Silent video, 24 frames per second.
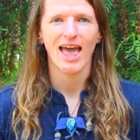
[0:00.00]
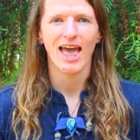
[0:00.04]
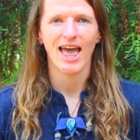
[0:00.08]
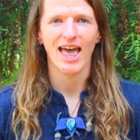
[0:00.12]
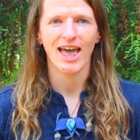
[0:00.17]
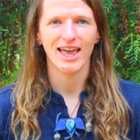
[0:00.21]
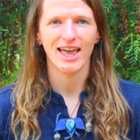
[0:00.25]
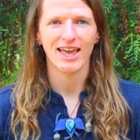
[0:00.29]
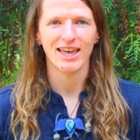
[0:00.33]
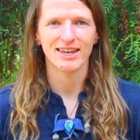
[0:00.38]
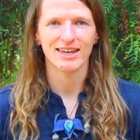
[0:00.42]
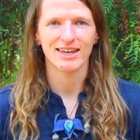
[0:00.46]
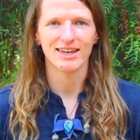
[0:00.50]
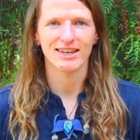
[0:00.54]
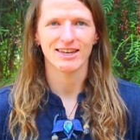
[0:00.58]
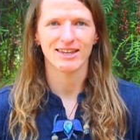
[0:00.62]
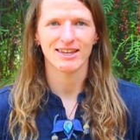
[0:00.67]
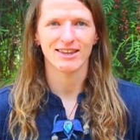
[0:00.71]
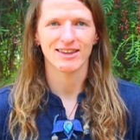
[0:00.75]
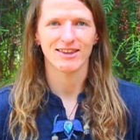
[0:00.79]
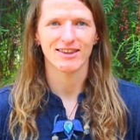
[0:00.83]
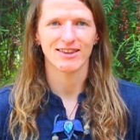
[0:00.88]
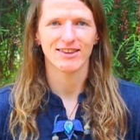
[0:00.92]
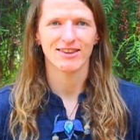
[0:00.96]
And
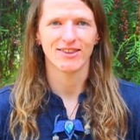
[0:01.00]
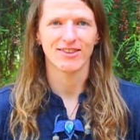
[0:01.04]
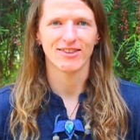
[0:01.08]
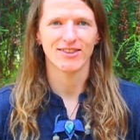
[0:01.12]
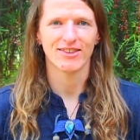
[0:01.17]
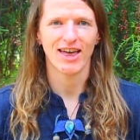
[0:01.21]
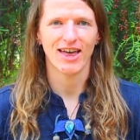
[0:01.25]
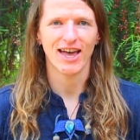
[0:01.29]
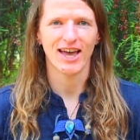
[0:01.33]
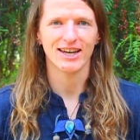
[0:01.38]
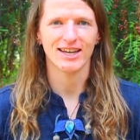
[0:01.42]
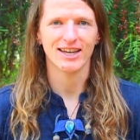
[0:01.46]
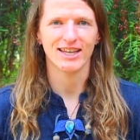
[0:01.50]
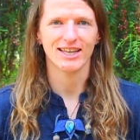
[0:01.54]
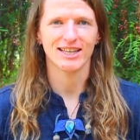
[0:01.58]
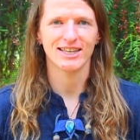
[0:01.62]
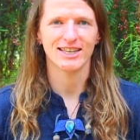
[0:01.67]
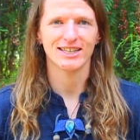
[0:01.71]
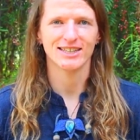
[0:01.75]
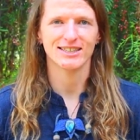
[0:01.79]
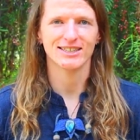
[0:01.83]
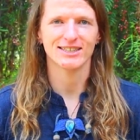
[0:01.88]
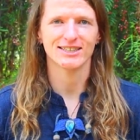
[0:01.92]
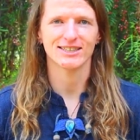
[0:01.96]
that
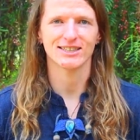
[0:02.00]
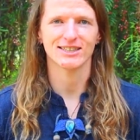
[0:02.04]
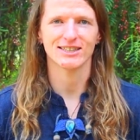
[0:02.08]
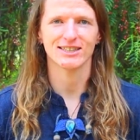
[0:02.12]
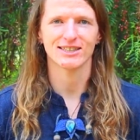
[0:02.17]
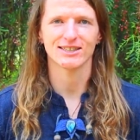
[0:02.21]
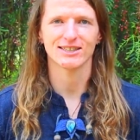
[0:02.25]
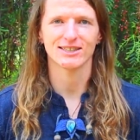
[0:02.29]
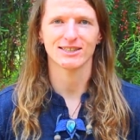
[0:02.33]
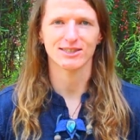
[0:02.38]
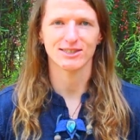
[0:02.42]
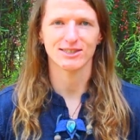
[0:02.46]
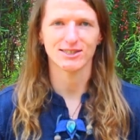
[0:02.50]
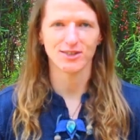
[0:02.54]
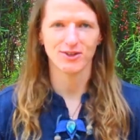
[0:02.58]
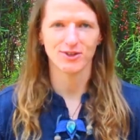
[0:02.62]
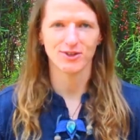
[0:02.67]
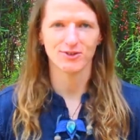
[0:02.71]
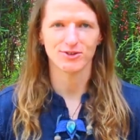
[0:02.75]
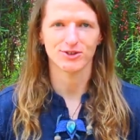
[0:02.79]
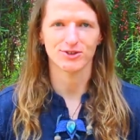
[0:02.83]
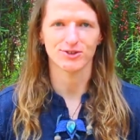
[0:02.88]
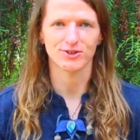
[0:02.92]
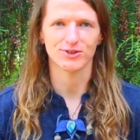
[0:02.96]
is
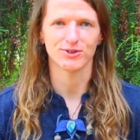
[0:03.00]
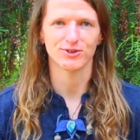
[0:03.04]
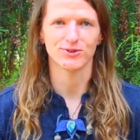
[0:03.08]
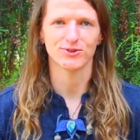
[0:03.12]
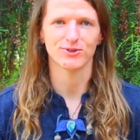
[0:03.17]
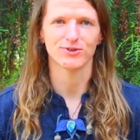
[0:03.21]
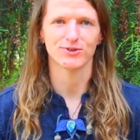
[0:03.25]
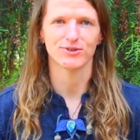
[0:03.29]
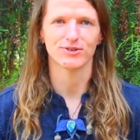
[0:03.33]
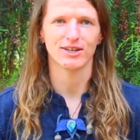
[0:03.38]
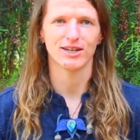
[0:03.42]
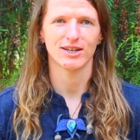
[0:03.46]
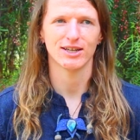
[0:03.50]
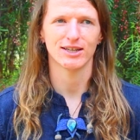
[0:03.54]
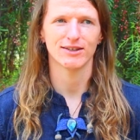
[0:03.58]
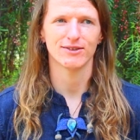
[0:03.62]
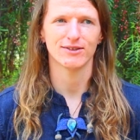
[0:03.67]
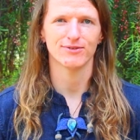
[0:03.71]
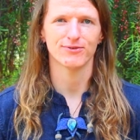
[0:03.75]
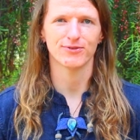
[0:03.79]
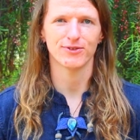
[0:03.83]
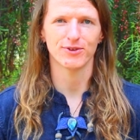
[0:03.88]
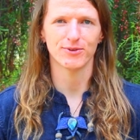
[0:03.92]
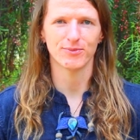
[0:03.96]
so true.
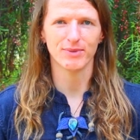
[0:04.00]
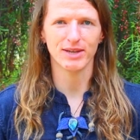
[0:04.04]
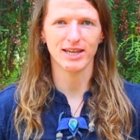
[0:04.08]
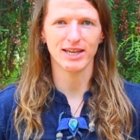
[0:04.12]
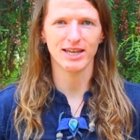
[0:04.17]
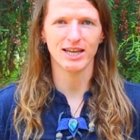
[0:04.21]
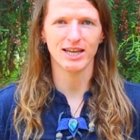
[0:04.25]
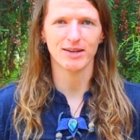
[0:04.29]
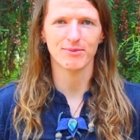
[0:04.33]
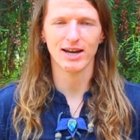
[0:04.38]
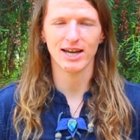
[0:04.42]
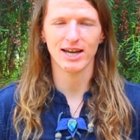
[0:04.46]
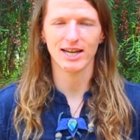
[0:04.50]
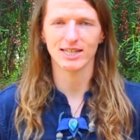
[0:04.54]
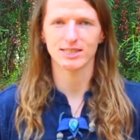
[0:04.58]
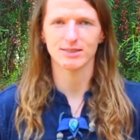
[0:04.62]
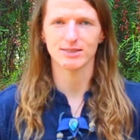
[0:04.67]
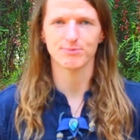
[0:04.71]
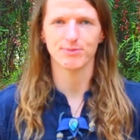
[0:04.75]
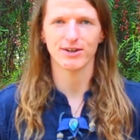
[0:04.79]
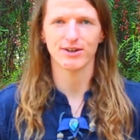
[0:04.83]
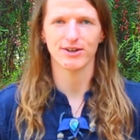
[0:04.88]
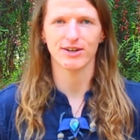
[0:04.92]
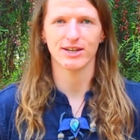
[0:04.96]
For me, in my
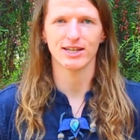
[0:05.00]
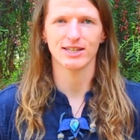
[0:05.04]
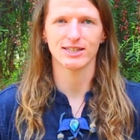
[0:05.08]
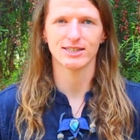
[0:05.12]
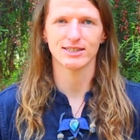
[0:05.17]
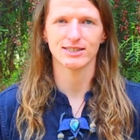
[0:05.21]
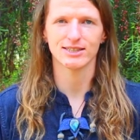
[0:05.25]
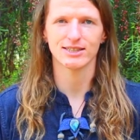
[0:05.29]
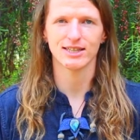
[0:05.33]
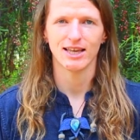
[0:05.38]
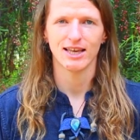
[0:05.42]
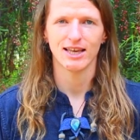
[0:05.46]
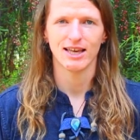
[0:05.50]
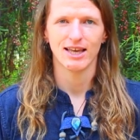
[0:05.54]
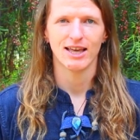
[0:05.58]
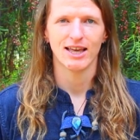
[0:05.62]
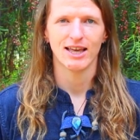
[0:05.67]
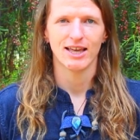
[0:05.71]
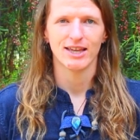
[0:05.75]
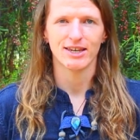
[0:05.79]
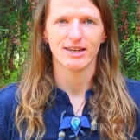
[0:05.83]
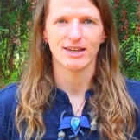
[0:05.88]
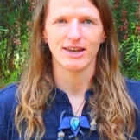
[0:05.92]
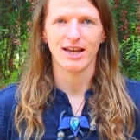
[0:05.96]
experience,
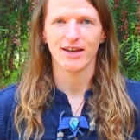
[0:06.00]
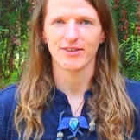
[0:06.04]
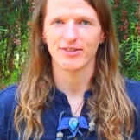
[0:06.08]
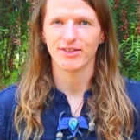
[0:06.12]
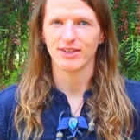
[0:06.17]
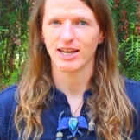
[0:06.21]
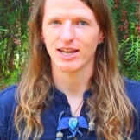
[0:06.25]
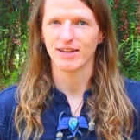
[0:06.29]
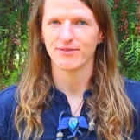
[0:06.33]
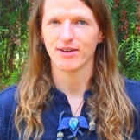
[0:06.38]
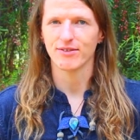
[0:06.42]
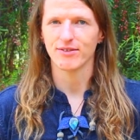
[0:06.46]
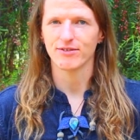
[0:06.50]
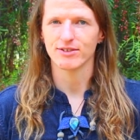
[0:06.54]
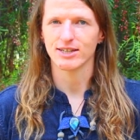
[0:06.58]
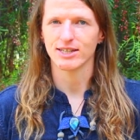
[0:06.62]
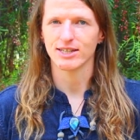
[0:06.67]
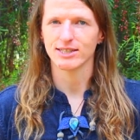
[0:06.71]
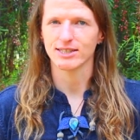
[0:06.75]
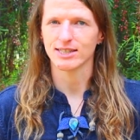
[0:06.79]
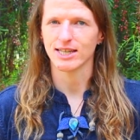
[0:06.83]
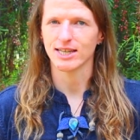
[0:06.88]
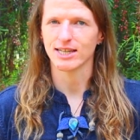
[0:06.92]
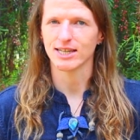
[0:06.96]
not that I've ever
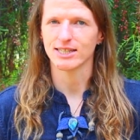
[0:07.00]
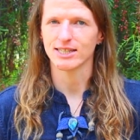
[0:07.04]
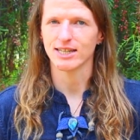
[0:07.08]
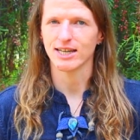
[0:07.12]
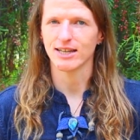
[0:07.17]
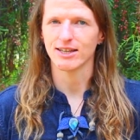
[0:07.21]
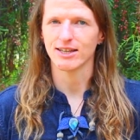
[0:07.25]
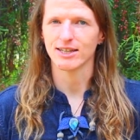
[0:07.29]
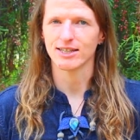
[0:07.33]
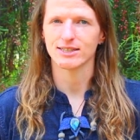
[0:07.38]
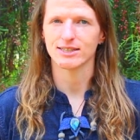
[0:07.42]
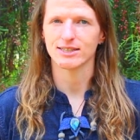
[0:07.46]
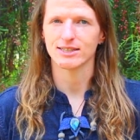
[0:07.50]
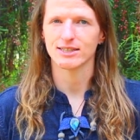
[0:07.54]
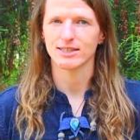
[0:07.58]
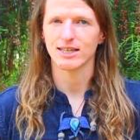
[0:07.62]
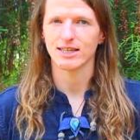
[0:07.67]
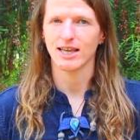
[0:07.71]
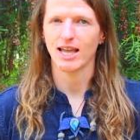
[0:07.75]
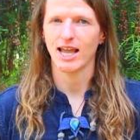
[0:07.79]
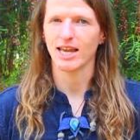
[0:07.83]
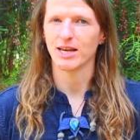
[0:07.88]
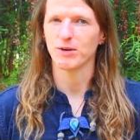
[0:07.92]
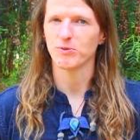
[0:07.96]
done psychedelics
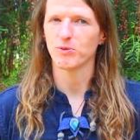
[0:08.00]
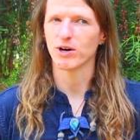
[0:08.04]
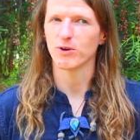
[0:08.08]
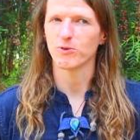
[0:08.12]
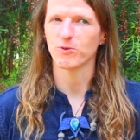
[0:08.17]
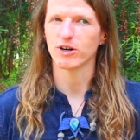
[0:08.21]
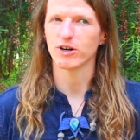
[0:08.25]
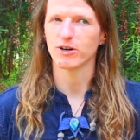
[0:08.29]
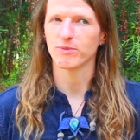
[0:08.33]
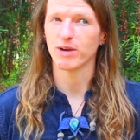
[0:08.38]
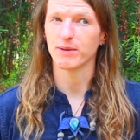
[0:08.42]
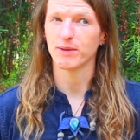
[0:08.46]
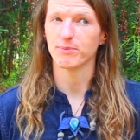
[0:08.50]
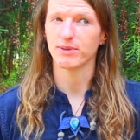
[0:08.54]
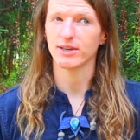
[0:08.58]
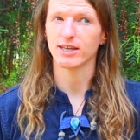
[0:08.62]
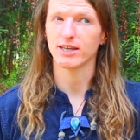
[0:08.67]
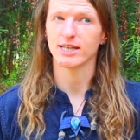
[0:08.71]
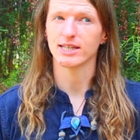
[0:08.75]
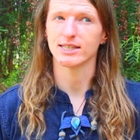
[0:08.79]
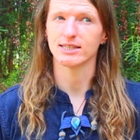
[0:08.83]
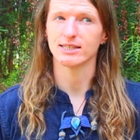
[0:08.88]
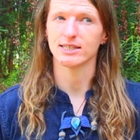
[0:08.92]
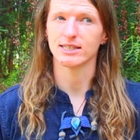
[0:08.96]
anywhere where it might be
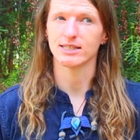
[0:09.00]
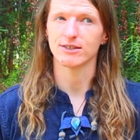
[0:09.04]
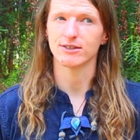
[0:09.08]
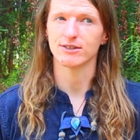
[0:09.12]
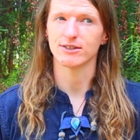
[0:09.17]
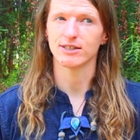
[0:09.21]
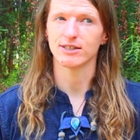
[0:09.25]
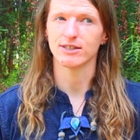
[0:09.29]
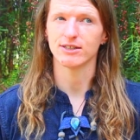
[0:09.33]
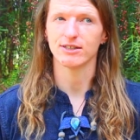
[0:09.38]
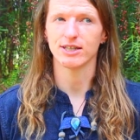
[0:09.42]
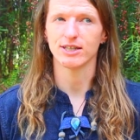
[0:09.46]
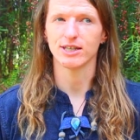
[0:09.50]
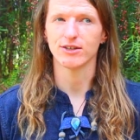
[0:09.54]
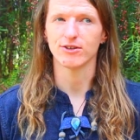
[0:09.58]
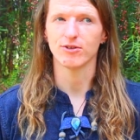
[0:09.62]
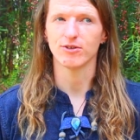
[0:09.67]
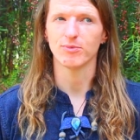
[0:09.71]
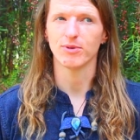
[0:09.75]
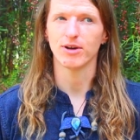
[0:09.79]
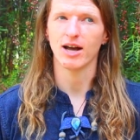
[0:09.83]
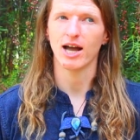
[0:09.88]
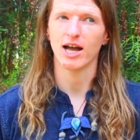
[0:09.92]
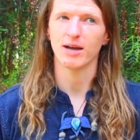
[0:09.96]
considered
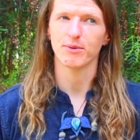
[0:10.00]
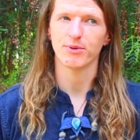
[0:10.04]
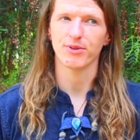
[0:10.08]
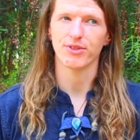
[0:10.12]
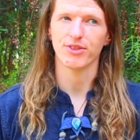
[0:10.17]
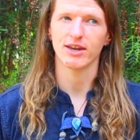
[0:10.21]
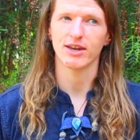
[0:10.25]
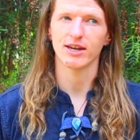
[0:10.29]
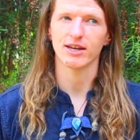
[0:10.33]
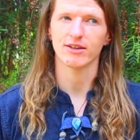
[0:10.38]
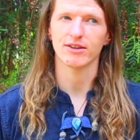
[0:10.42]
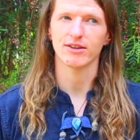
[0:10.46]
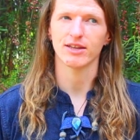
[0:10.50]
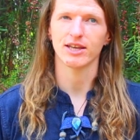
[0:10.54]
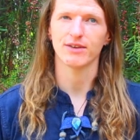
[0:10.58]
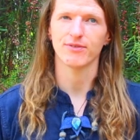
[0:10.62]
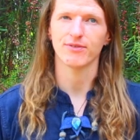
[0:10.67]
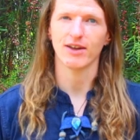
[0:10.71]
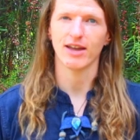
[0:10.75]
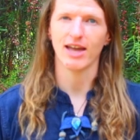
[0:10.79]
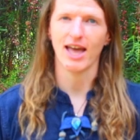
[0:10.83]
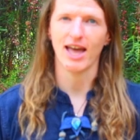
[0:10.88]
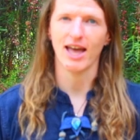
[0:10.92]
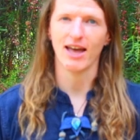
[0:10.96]
illegal, but hypothetically if
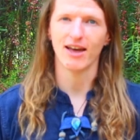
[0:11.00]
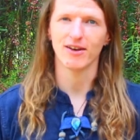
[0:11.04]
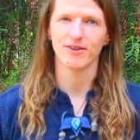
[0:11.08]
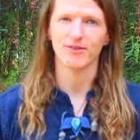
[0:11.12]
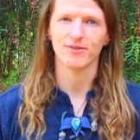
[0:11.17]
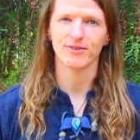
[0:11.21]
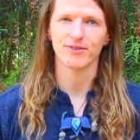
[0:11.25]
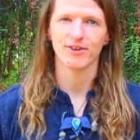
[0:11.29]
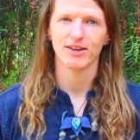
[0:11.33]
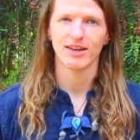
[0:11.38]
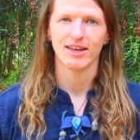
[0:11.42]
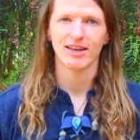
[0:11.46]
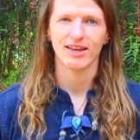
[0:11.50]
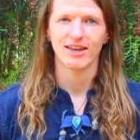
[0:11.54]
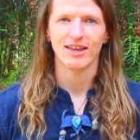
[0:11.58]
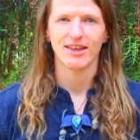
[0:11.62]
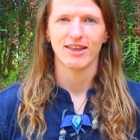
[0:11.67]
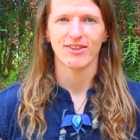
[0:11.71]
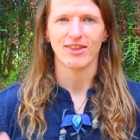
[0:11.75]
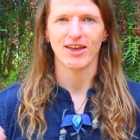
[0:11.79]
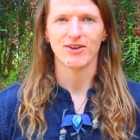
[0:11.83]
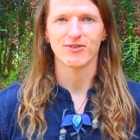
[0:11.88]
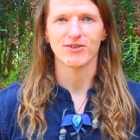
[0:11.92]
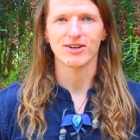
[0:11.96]
I have,
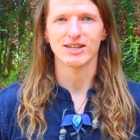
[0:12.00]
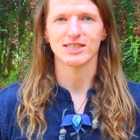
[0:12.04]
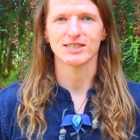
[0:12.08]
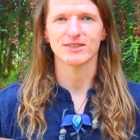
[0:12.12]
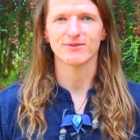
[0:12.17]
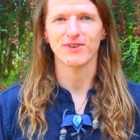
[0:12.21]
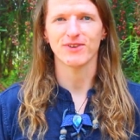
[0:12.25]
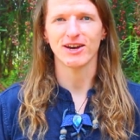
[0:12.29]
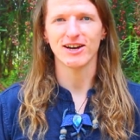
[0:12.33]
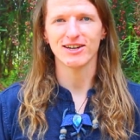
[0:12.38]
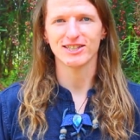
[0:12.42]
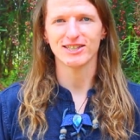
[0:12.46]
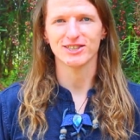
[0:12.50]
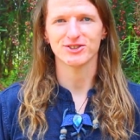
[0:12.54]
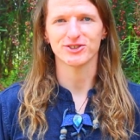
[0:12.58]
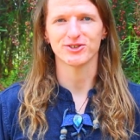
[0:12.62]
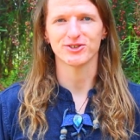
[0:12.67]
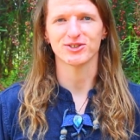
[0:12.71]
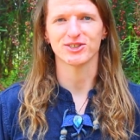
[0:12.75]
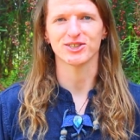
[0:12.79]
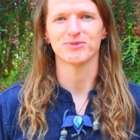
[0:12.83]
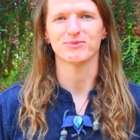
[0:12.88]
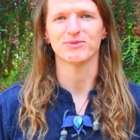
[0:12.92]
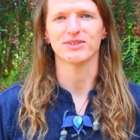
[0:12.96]
that rings very
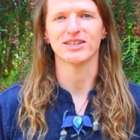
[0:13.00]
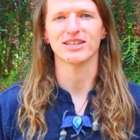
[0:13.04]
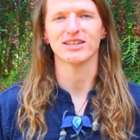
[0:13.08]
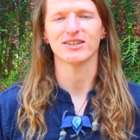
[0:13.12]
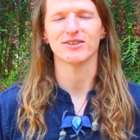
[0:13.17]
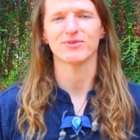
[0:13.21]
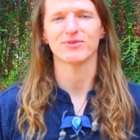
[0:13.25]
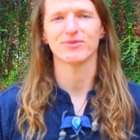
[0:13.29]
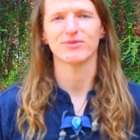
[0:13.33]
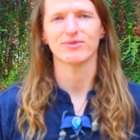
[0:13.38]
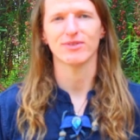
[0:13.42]
true to me.